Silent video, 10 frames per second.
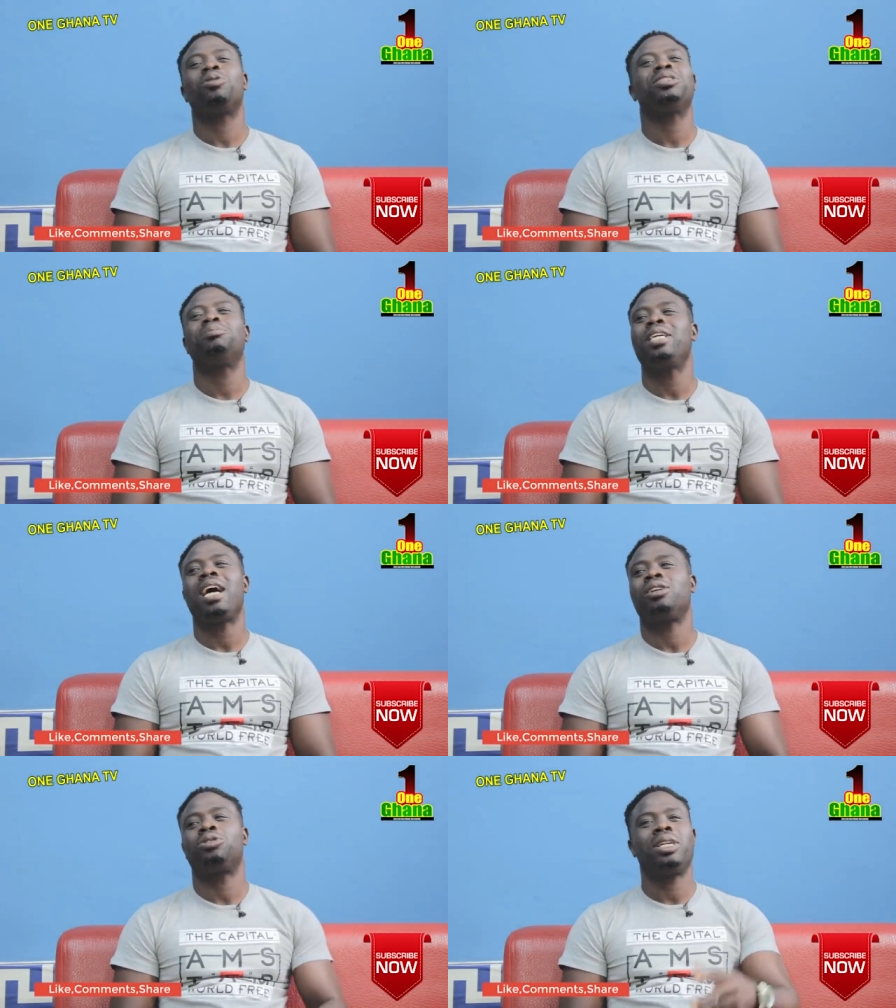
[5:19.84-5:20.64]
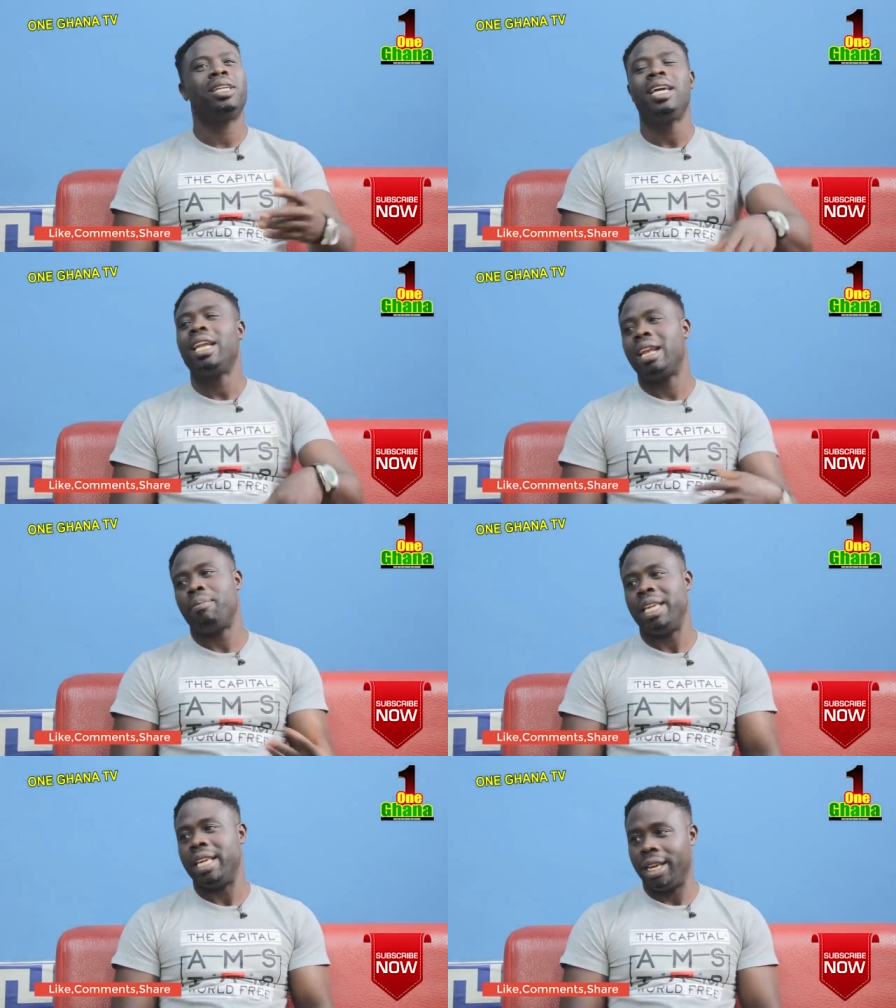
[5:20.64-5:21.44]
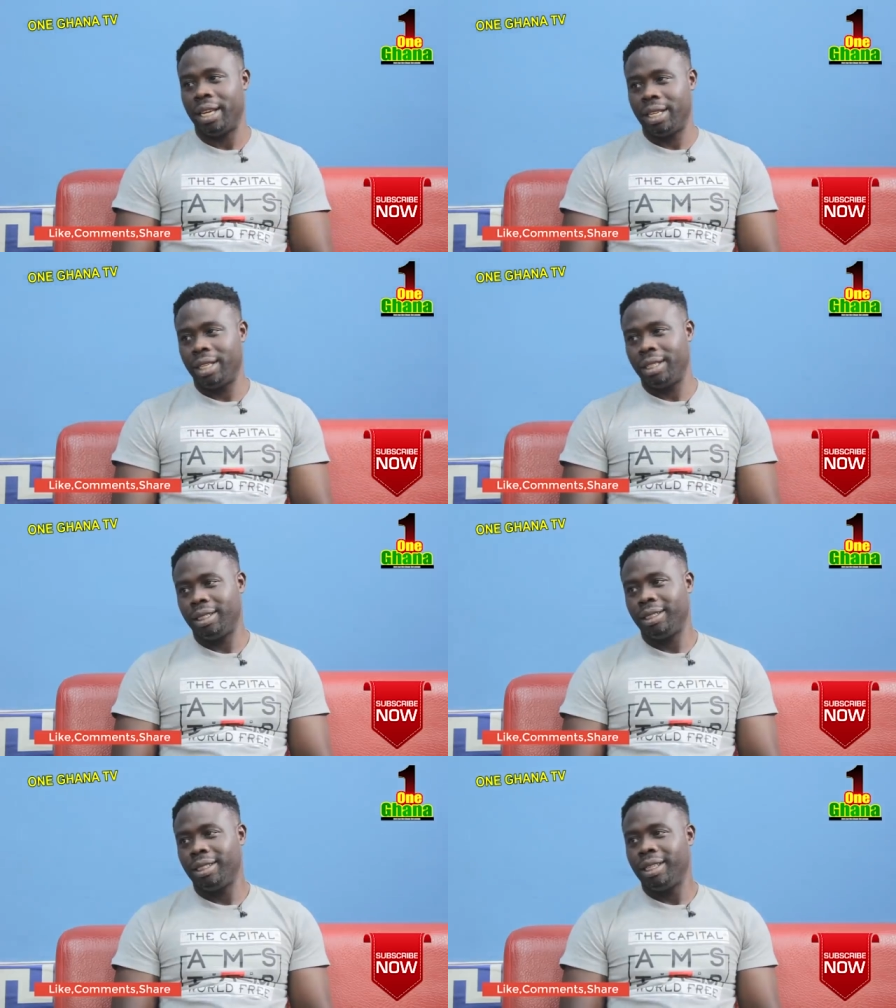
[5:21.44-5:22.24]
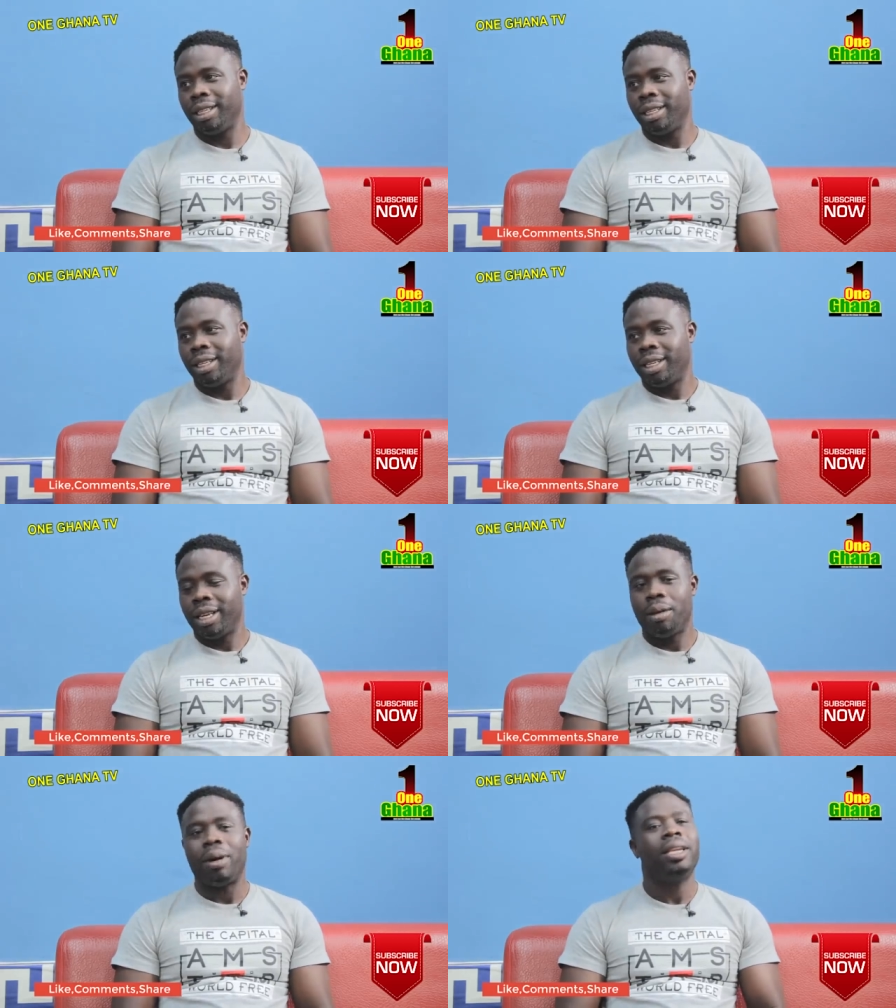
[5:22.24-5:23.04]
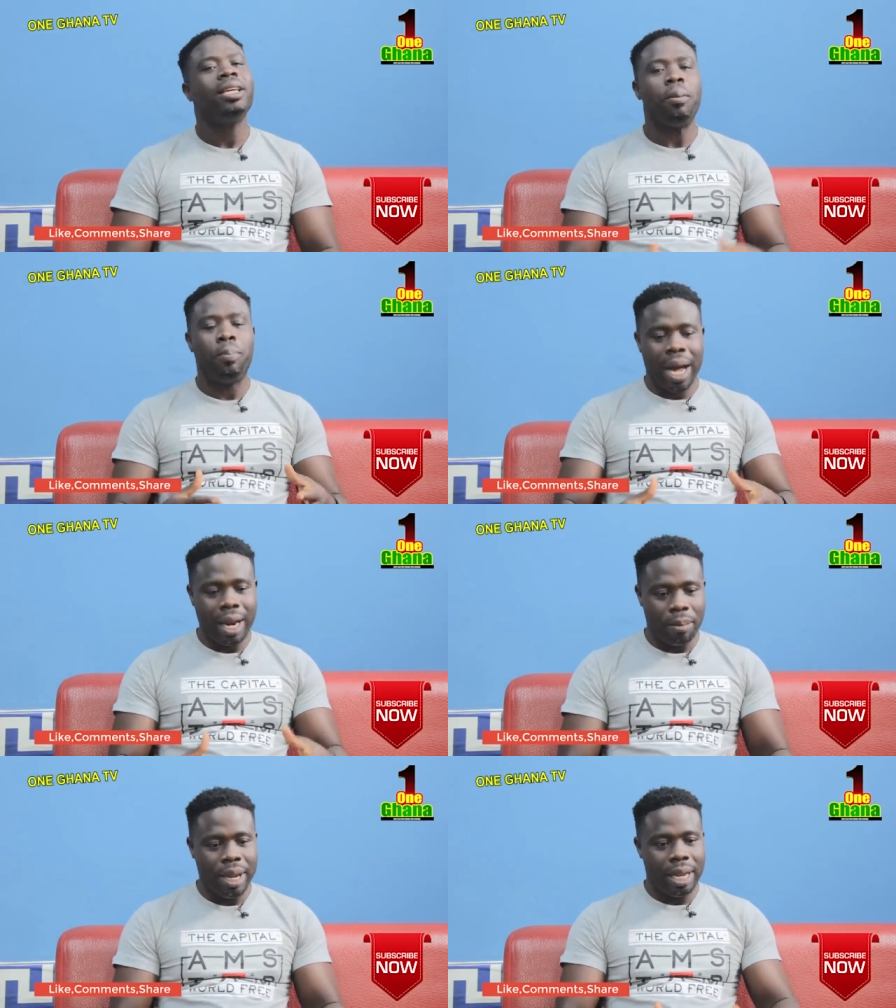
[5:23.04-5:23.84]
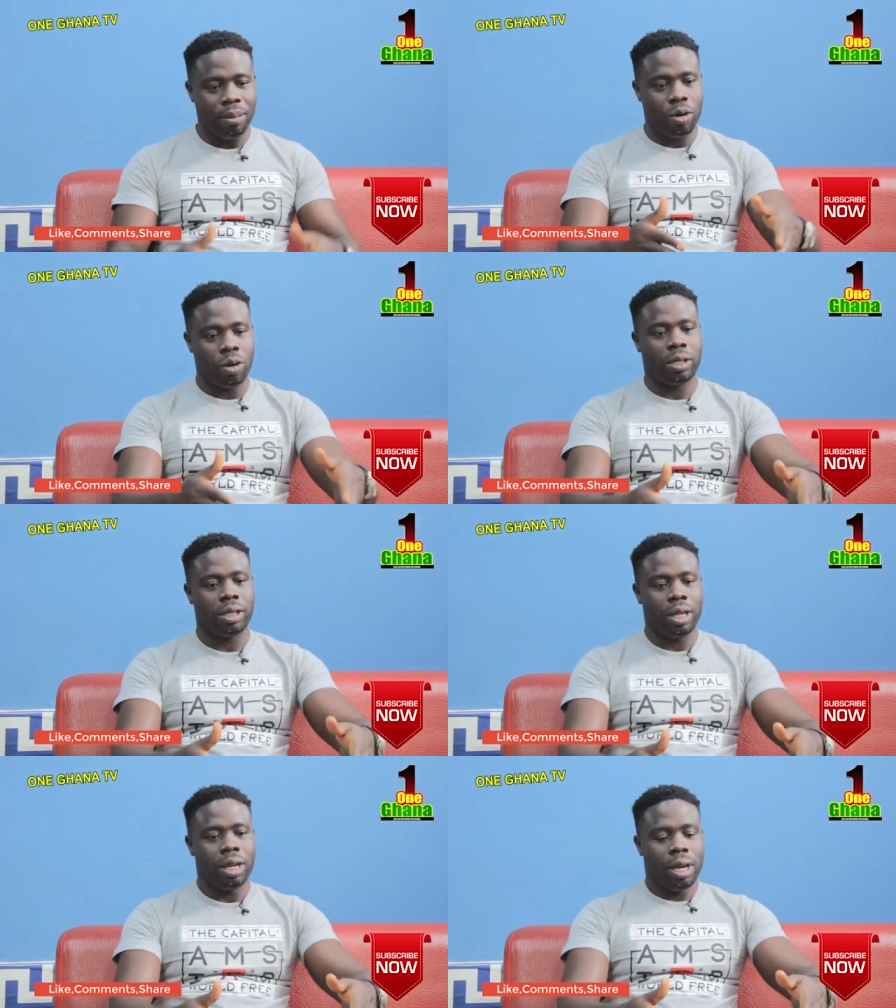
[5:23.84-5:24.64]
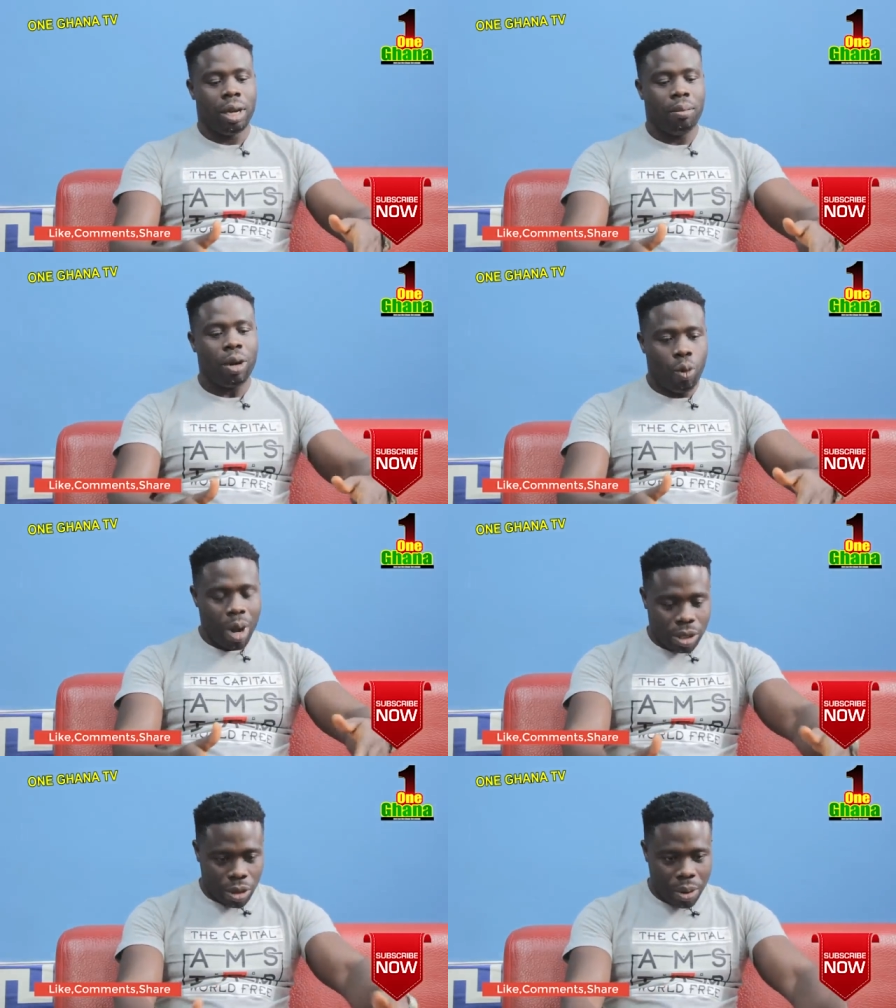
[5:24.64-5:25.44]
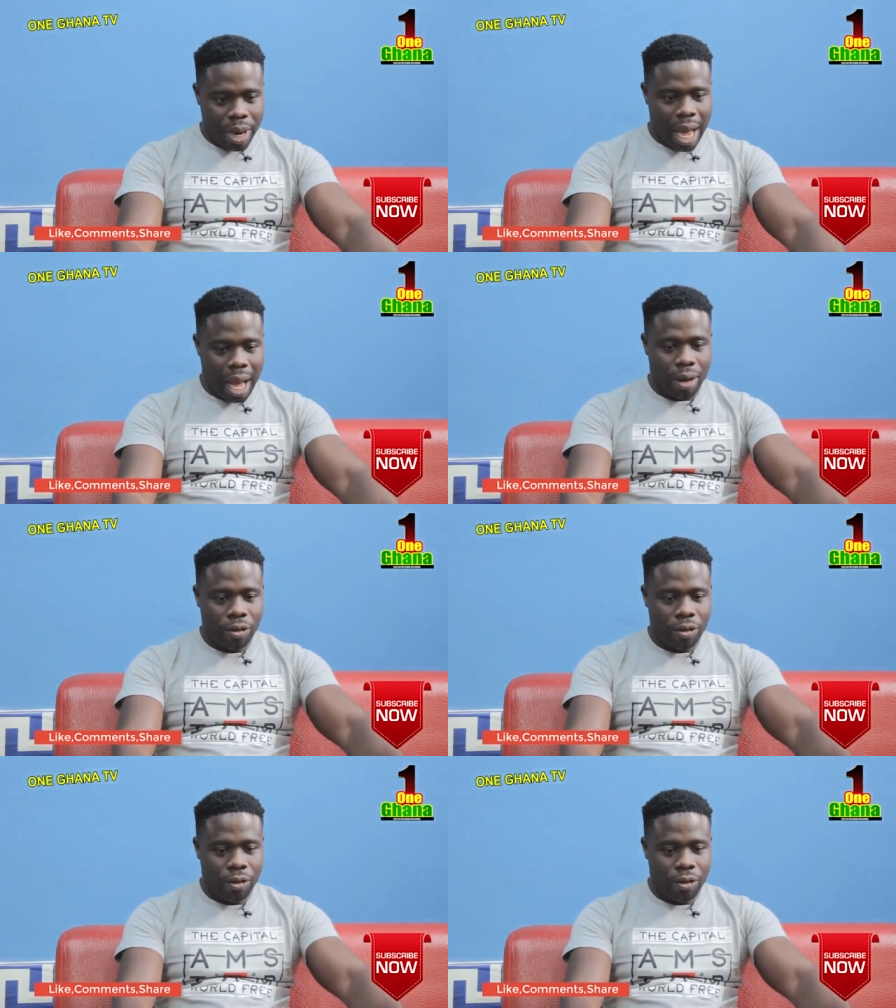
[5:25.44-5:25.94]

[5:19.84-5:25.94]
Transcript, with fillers: because me asori de na na menye mhm ade pa na menye because me kwa sorry a